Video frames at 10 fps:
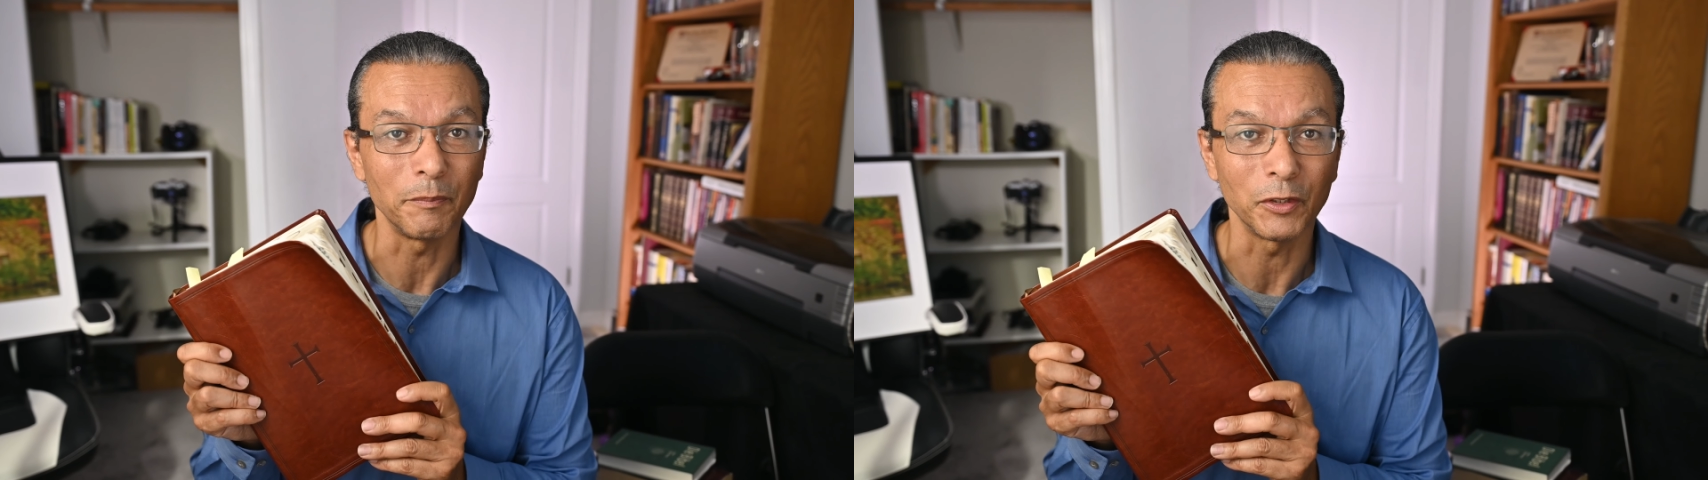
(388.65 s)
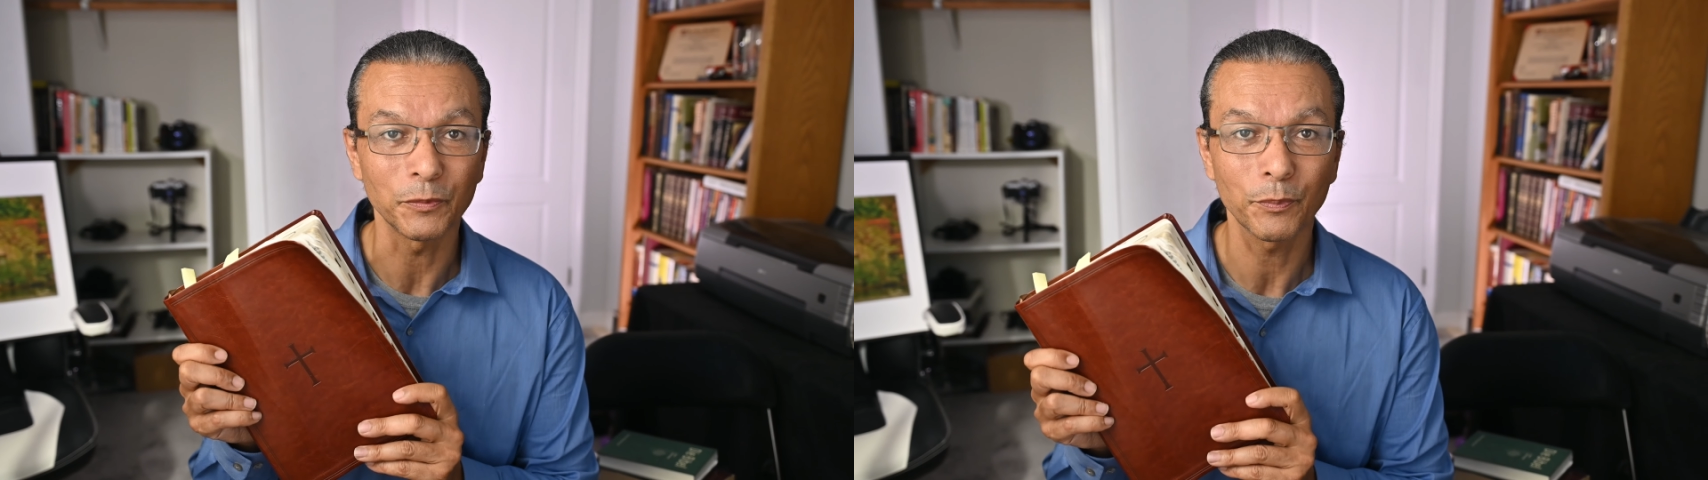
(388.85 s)

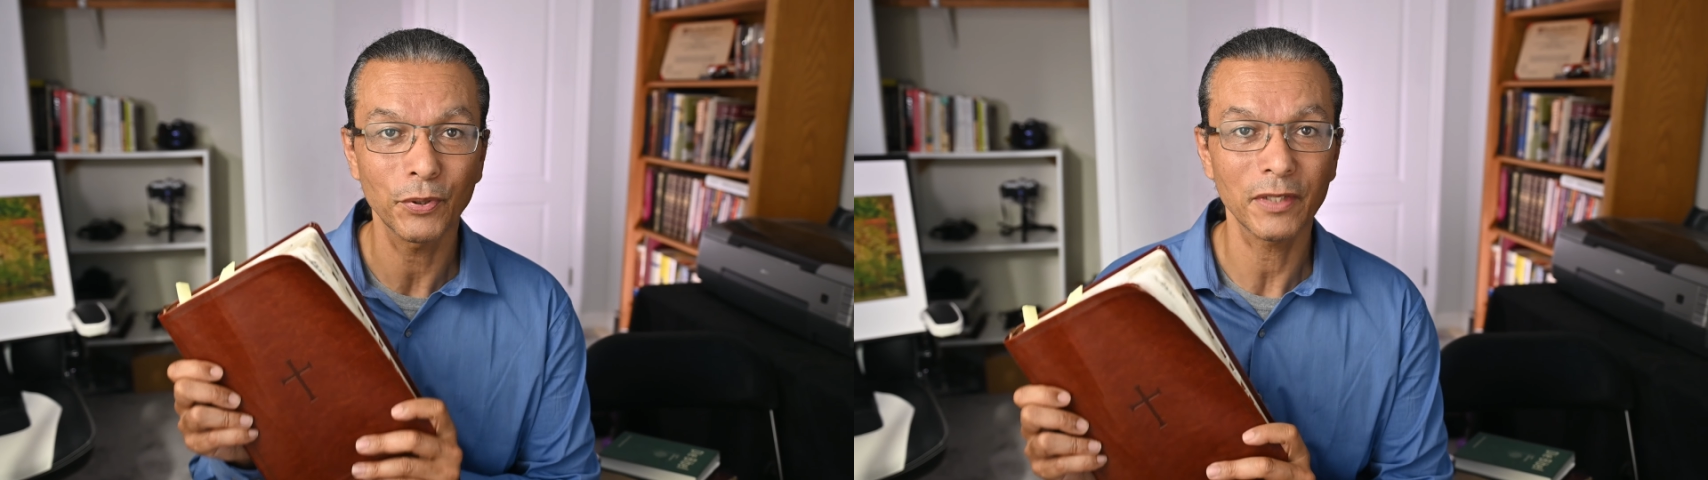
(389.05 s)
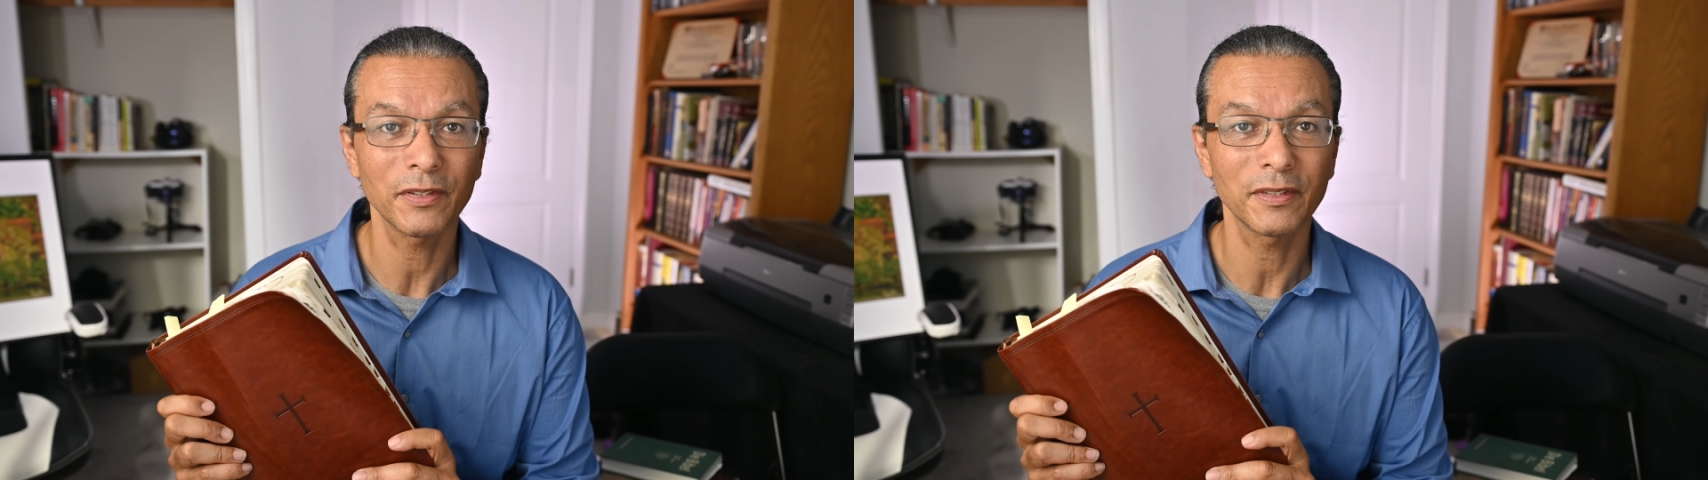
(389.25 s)
most
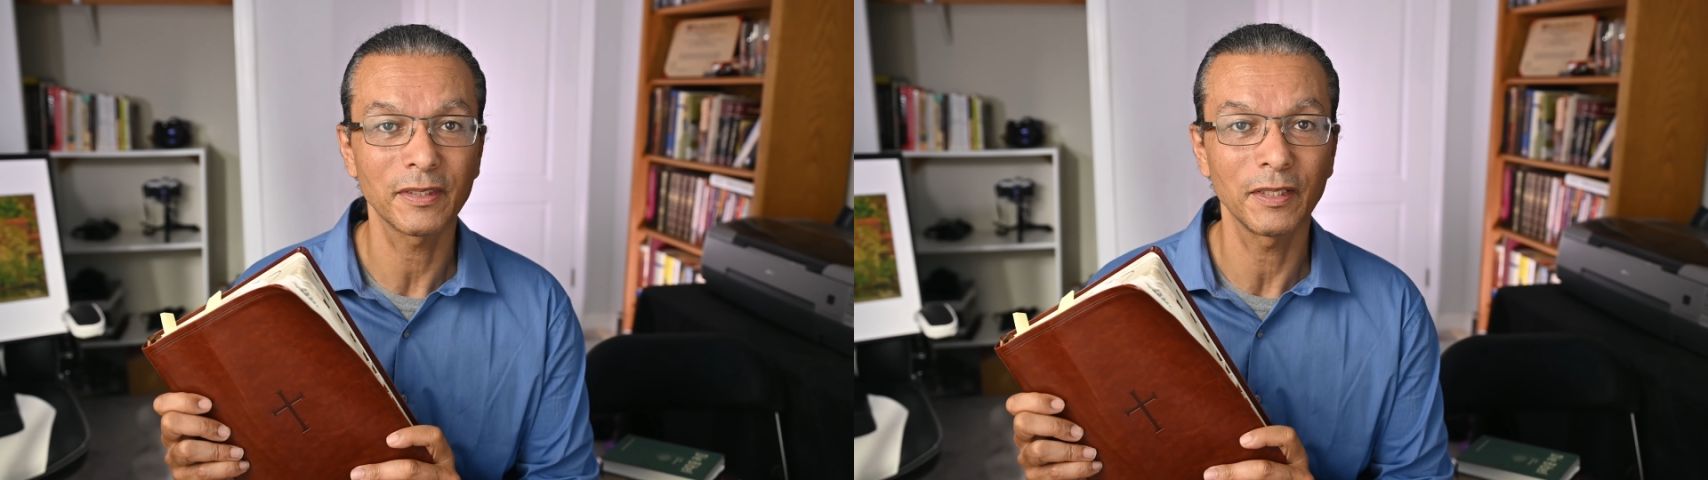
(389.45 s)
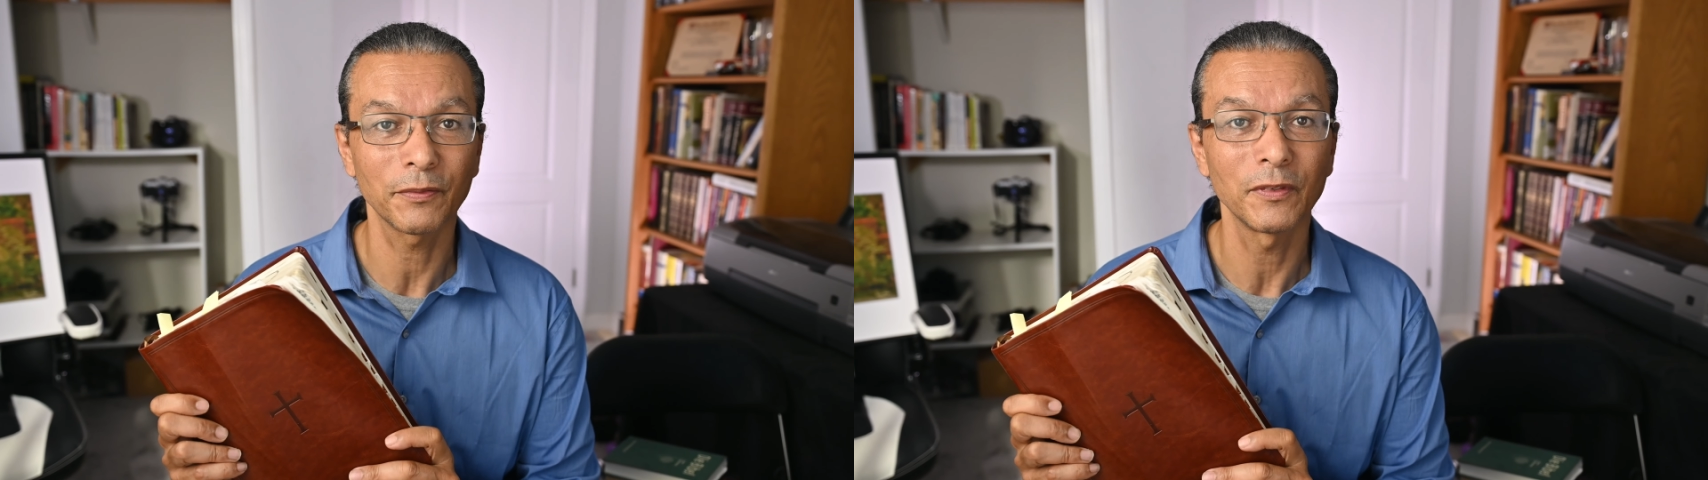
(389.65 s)
precious
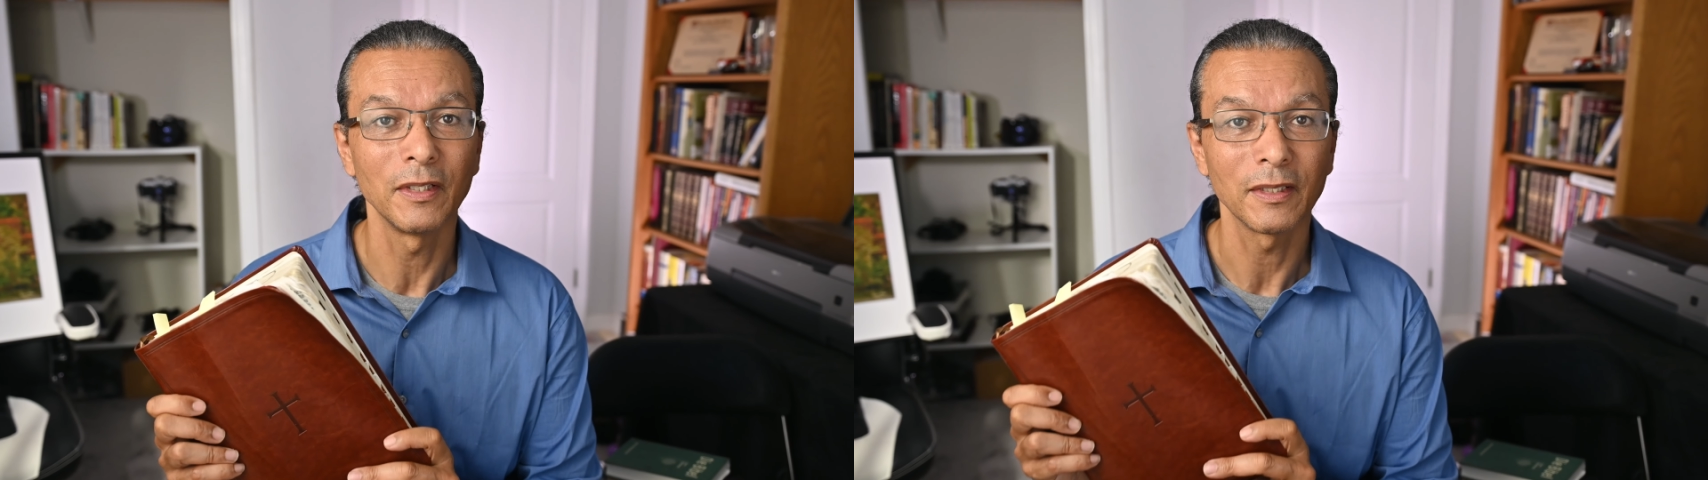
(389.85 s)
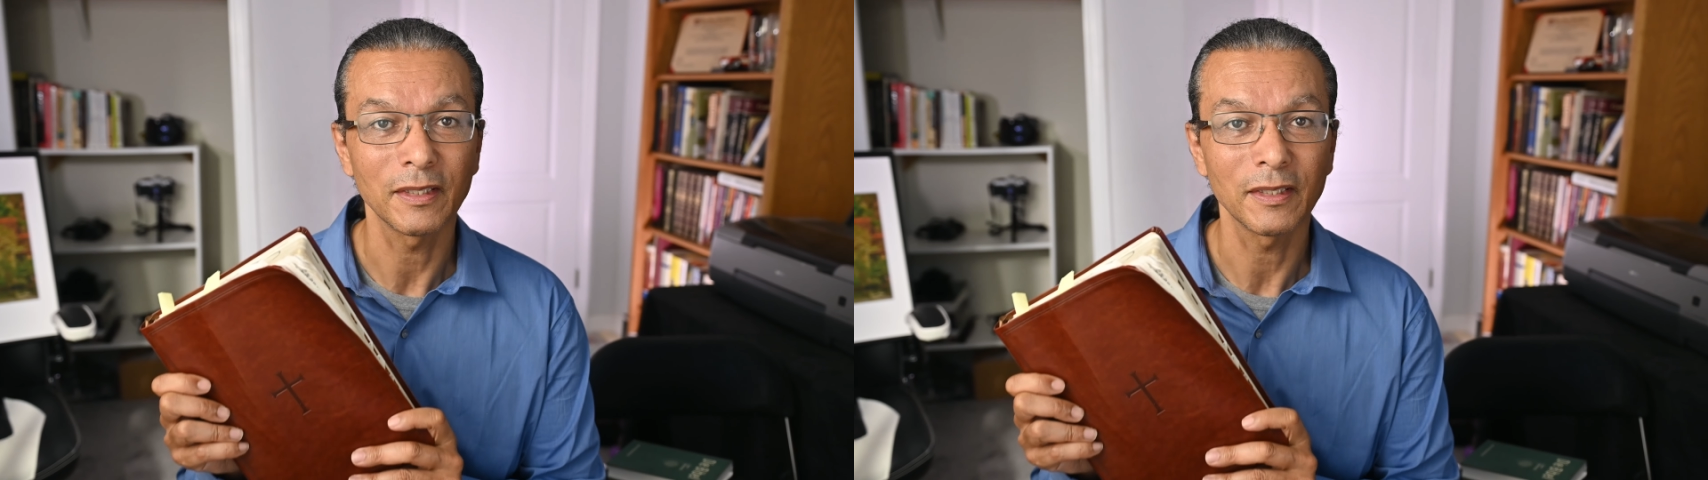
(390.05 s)
gift